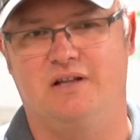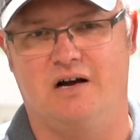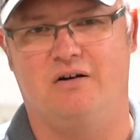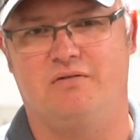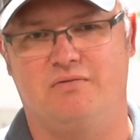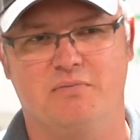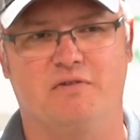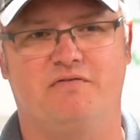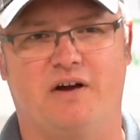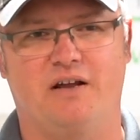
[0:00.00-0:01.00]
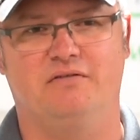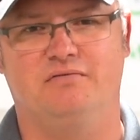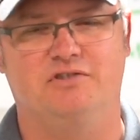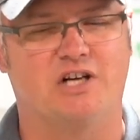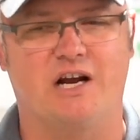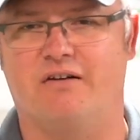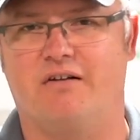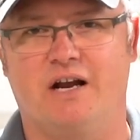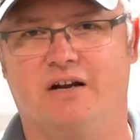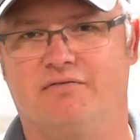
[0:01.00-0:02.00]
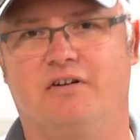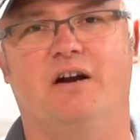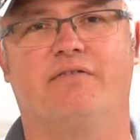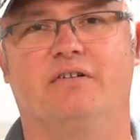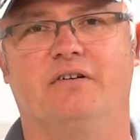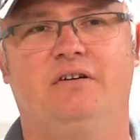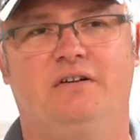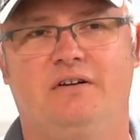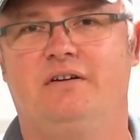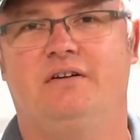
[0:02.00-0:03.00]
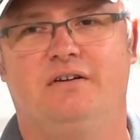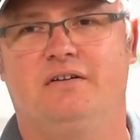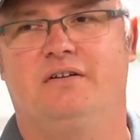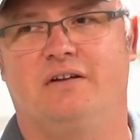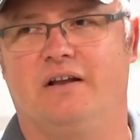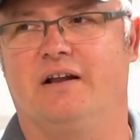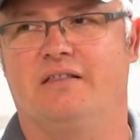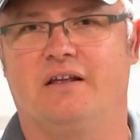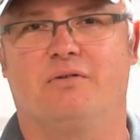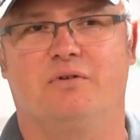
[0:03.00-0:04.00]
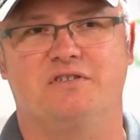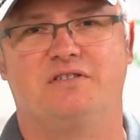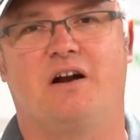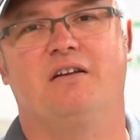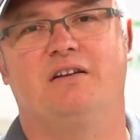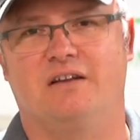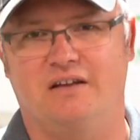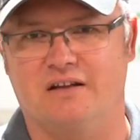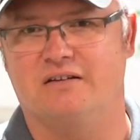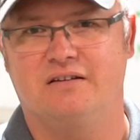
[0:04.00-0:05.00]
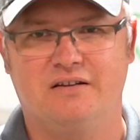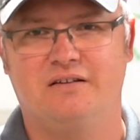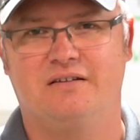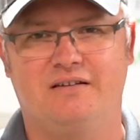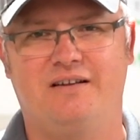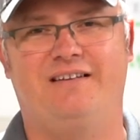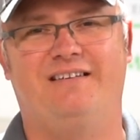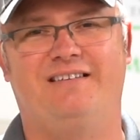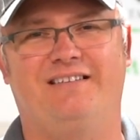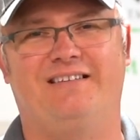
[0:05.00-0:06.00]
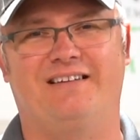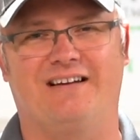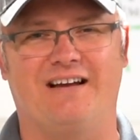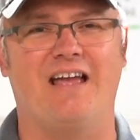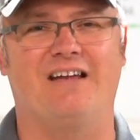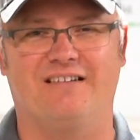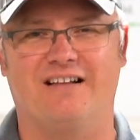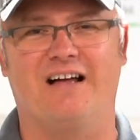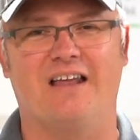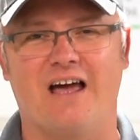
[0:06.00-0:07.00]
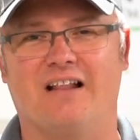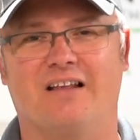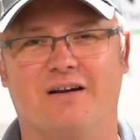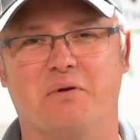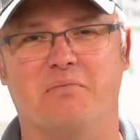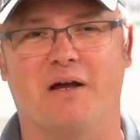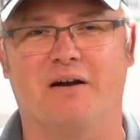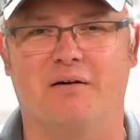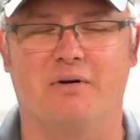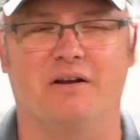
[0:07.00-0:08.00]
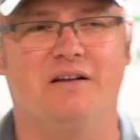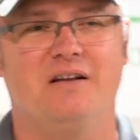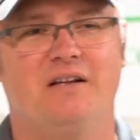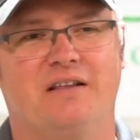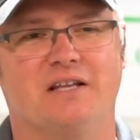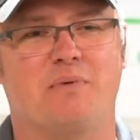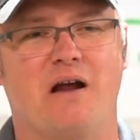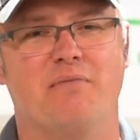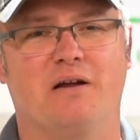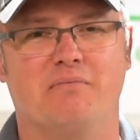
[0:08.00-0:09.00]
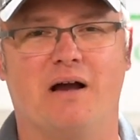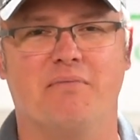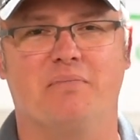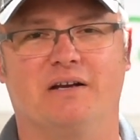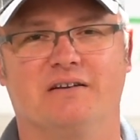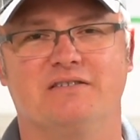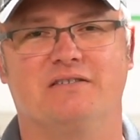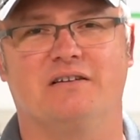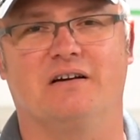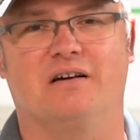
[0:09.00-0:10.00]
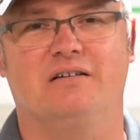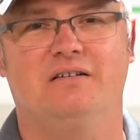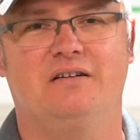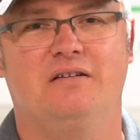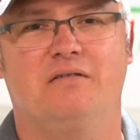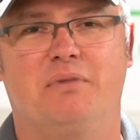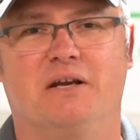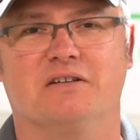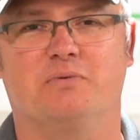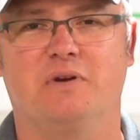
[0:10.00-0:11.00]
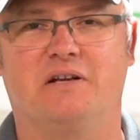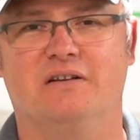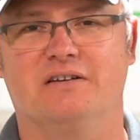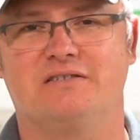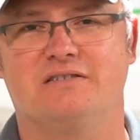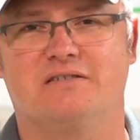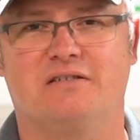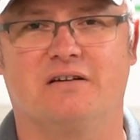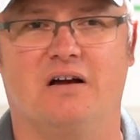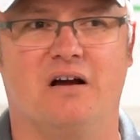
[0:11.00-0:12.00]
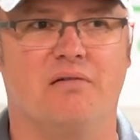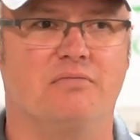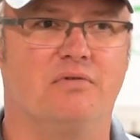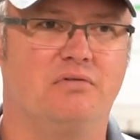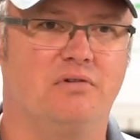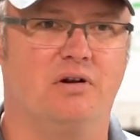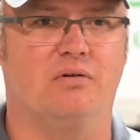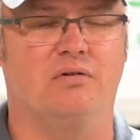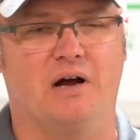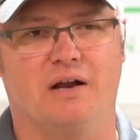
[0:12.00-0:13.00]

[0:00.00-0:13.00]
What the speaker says: Now, we've been fighting giant rag forever, and I think we're starting to get a handle on that a little bit better, but that's probably been my biggest weakness, you know,